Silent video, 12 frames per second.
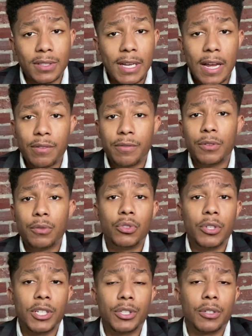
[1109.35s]
I have a few
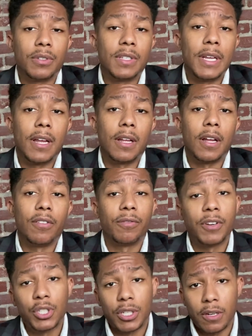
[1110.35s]
dress shirts that uh,
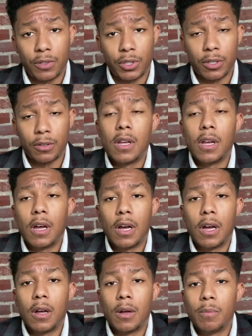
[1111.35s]
French cuff shirts
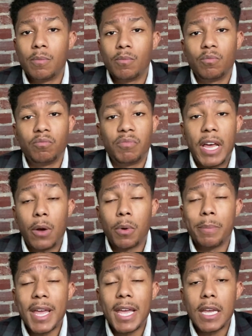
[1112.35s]
um, that were
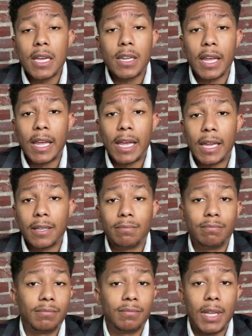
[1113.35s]
made, and
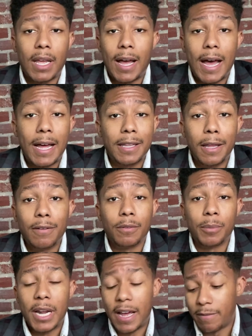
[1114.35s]
I love
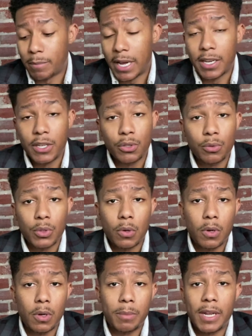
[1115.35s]
them, and I have my initials
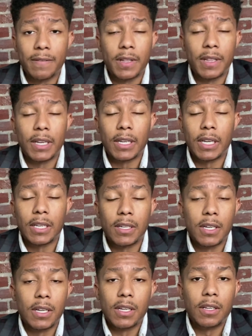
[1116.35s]
on them and everything. And
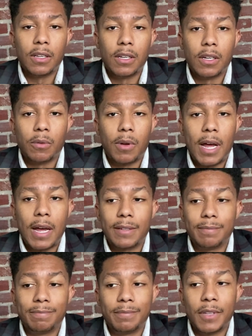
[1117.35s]
you know, I
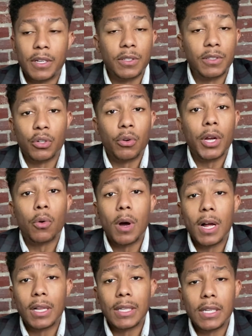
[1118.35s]
they're, they're great
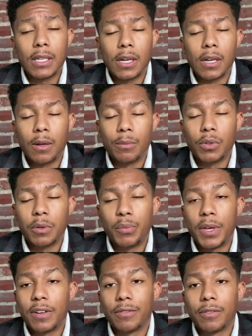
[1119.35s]
quality. Um, you can
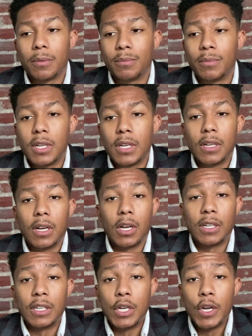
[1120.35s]
pick from a
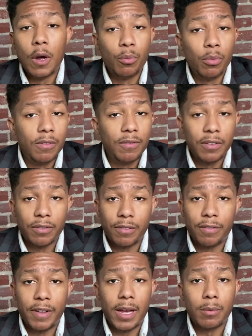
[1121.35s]
number of different
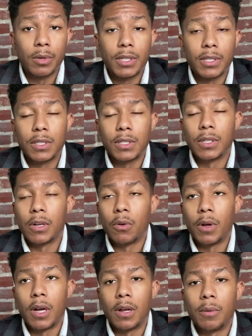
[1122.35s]
fabrics. You know,
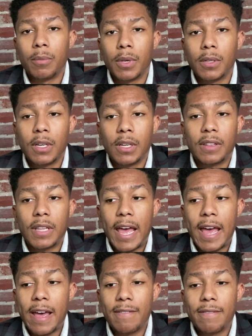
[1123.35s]
um, they
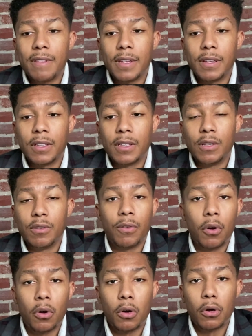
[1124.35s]
have the the
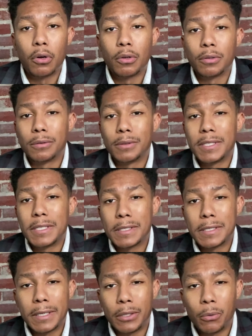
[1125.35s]
fall
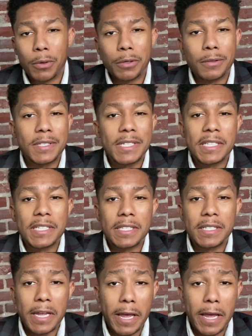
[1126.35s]
season, the winter seasons.